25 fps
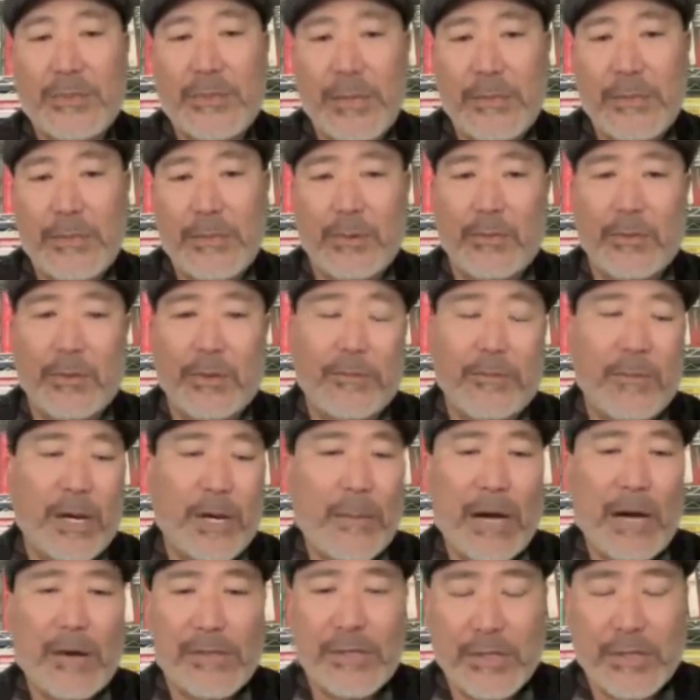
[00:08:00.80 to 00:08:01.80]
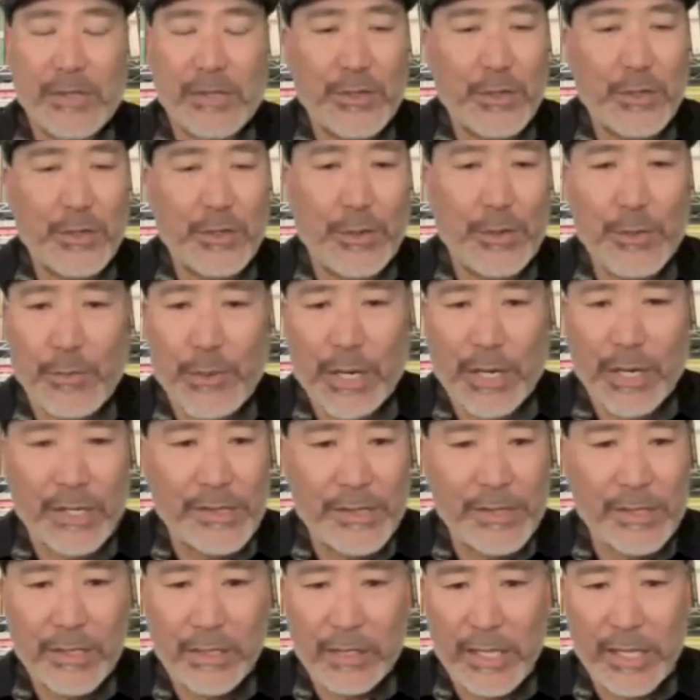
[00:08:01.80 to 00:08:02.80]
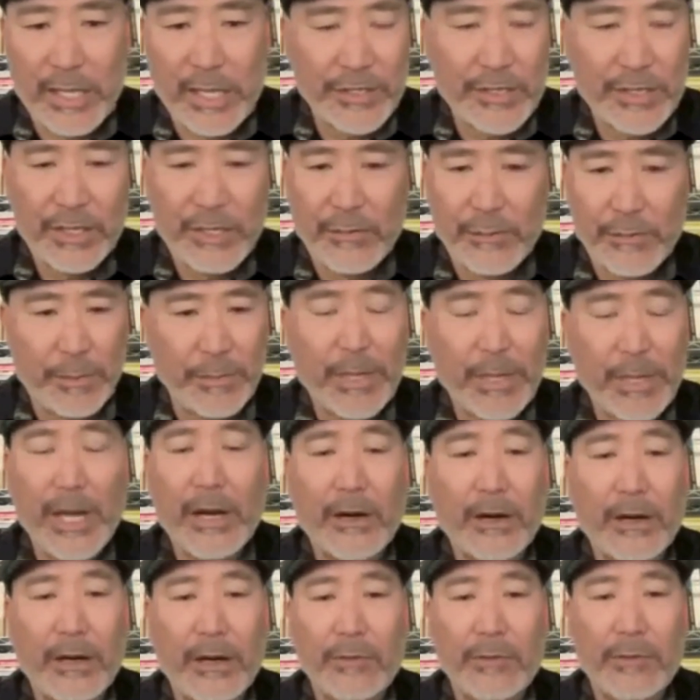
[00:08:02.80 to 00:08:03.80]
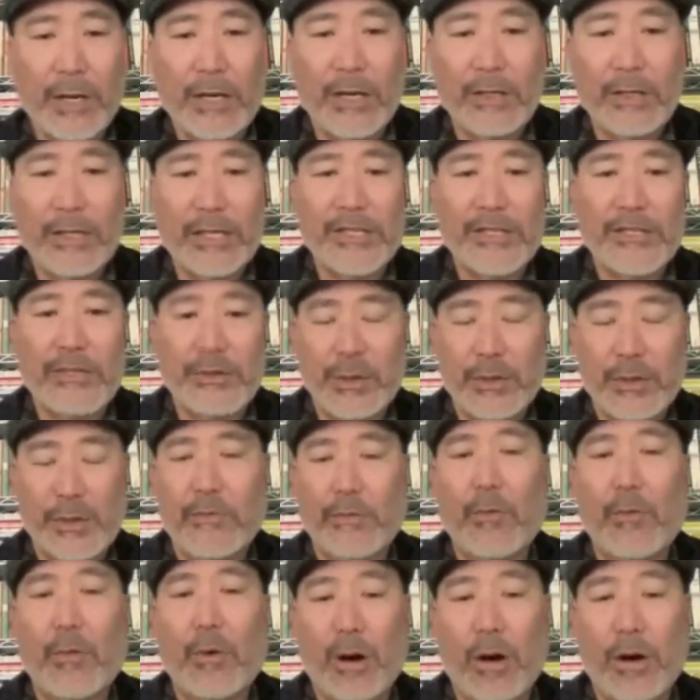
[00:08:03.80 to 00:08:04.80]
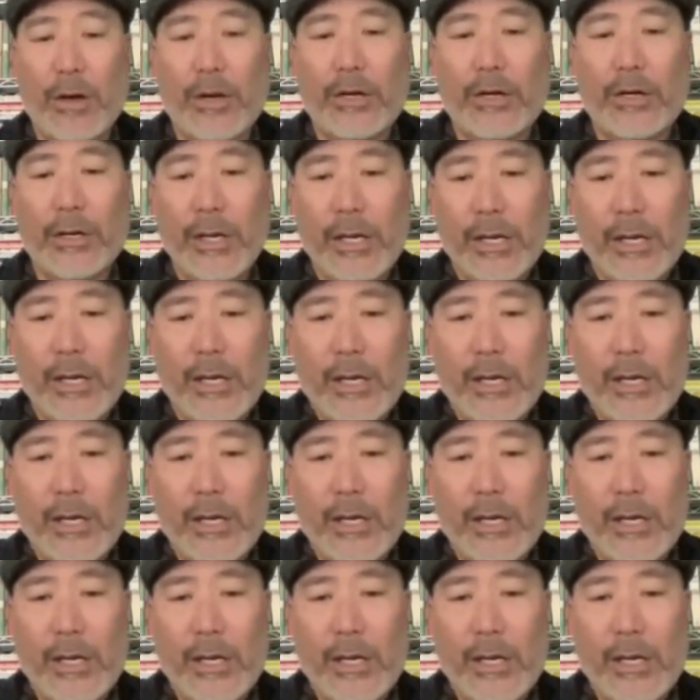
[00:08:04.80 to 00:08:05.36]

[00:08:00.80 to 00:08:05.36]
people in what amounts to truth, reconciliation, and repair around the issue of water.